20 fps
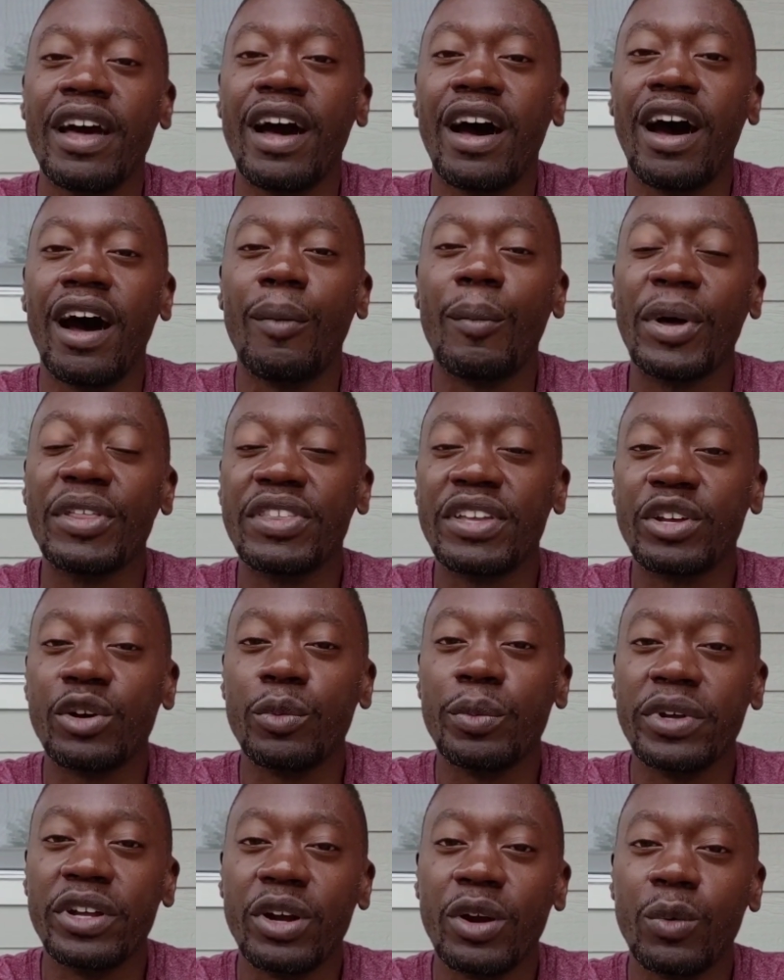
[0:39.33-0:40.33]
I think
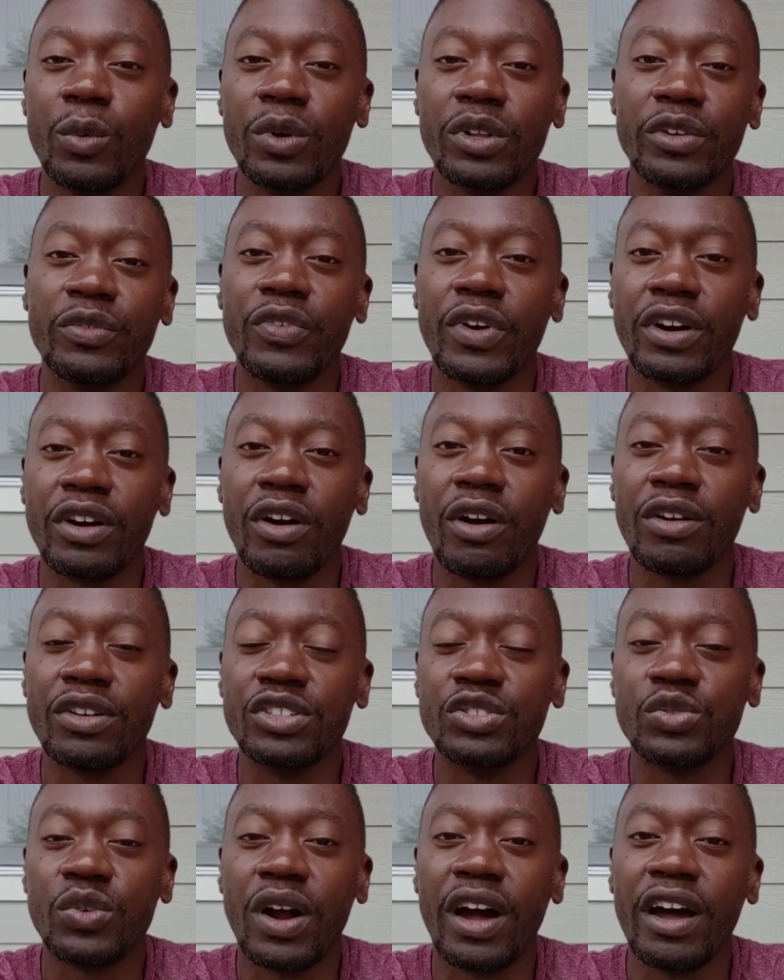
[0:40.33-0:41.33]
it'll be a really fun car
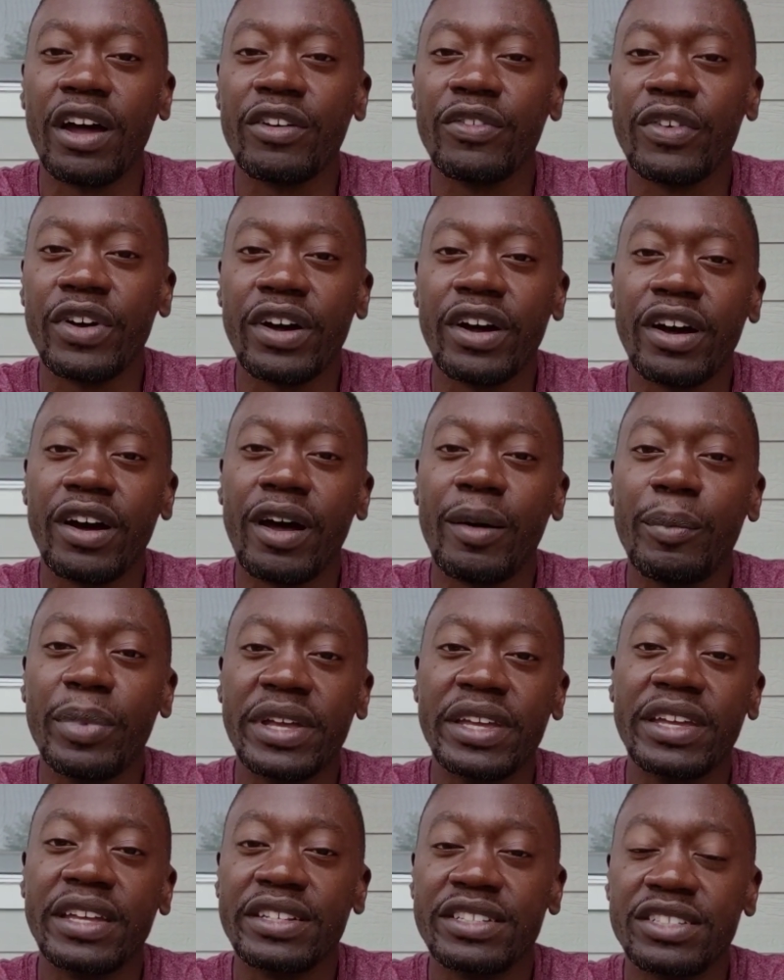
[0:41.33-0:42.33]
to drive,
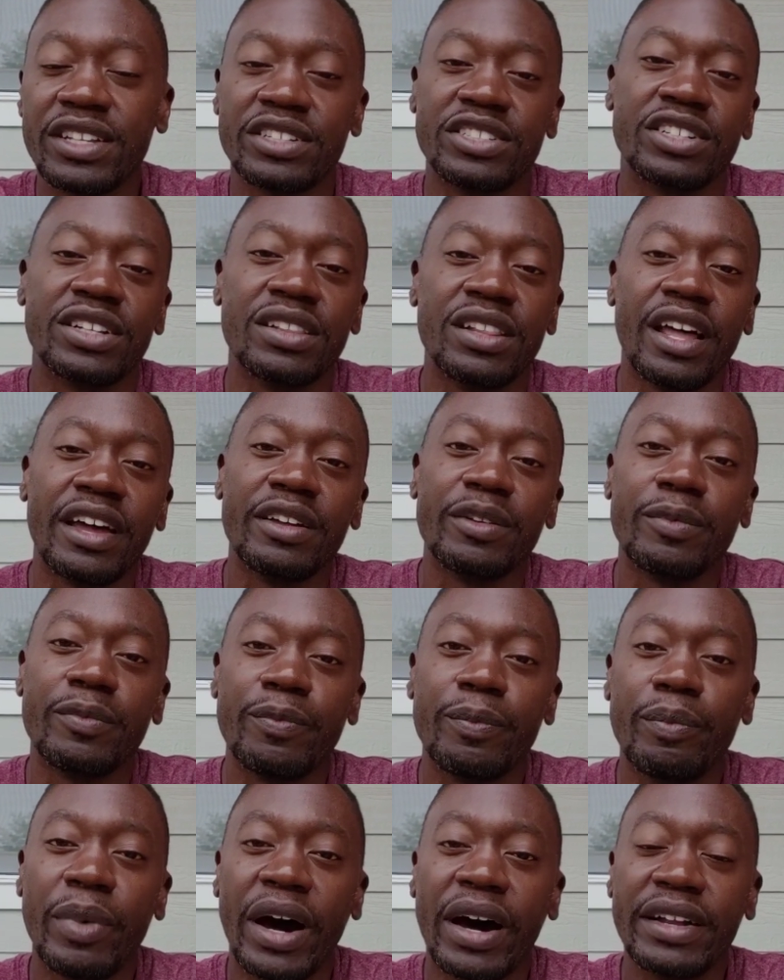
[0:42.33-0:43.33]
being in such a light
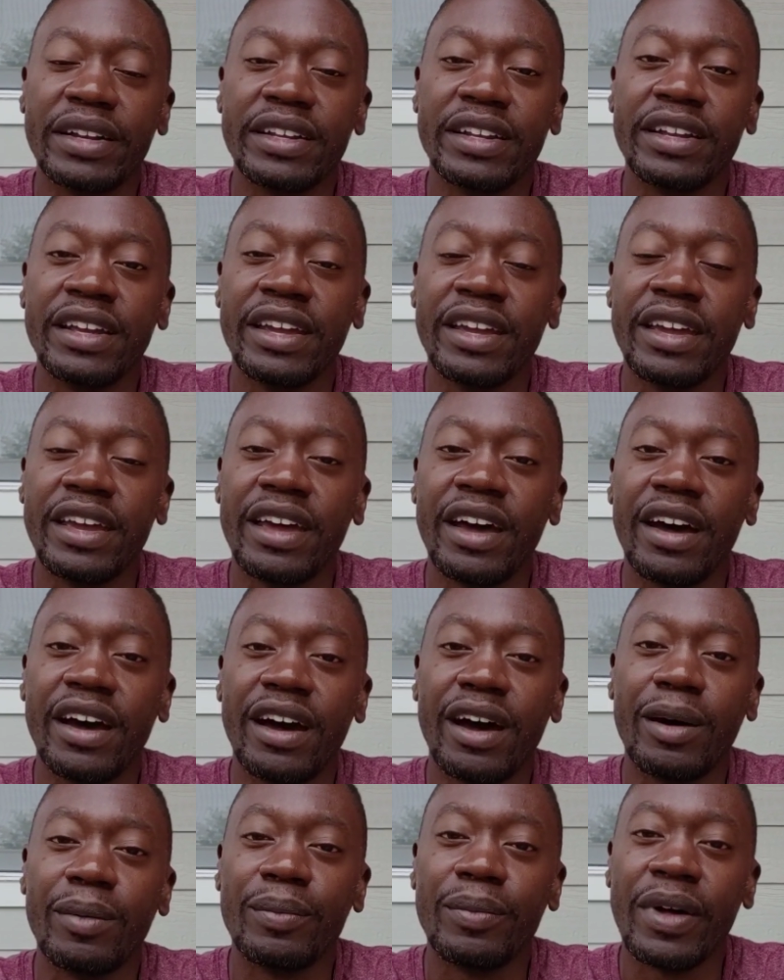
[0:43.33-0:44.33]
body
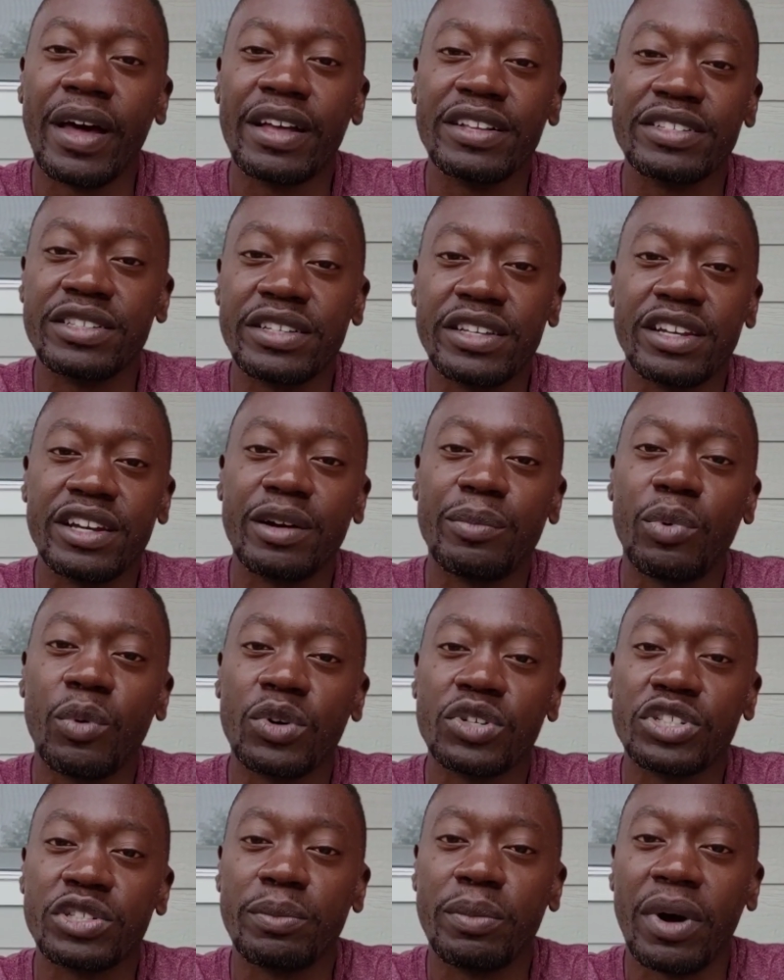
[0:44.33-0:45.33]
as the
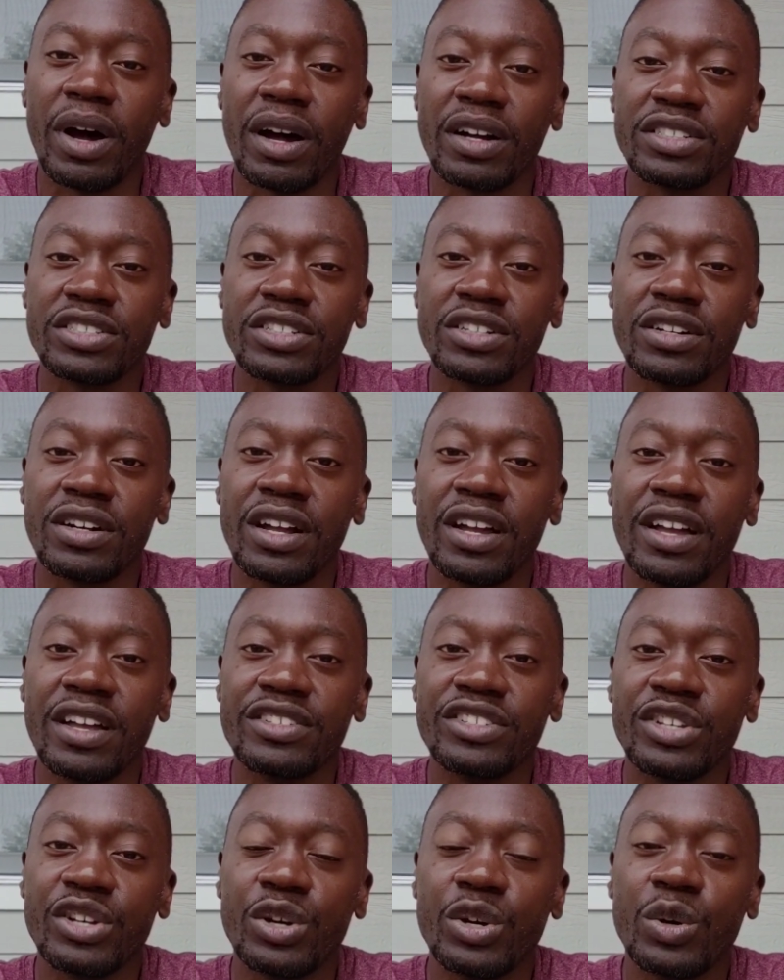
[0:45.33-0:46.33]
Porsche Boxster.
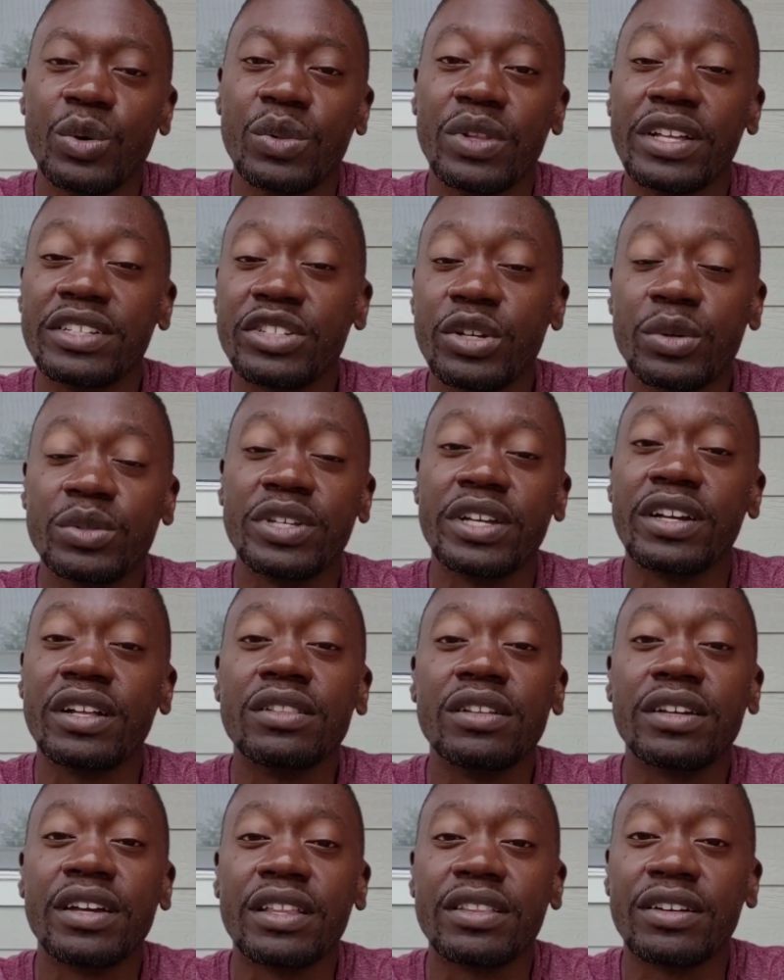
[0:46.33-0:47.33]
So let's go take a
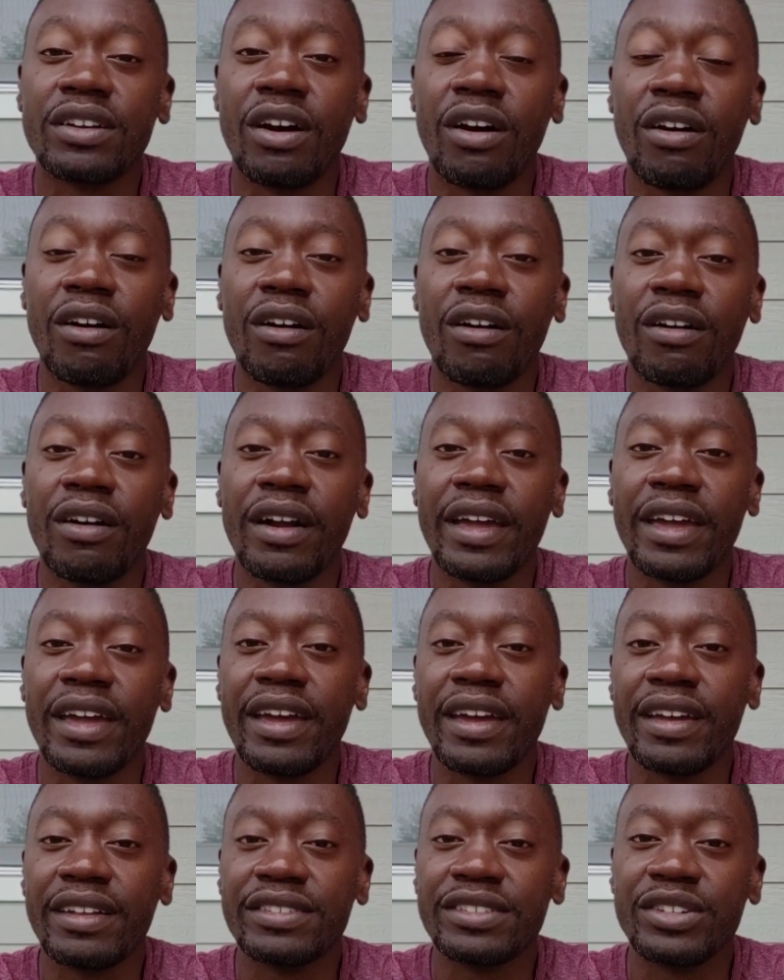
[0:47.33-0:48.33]
look at the car
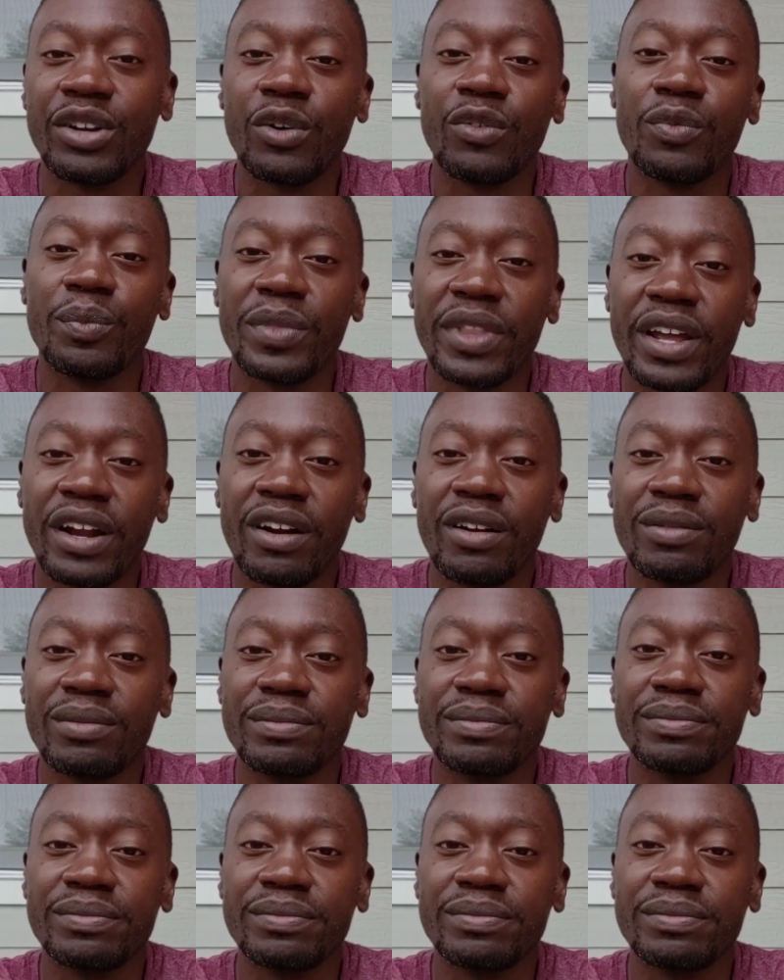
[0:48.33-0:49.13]
and go from there.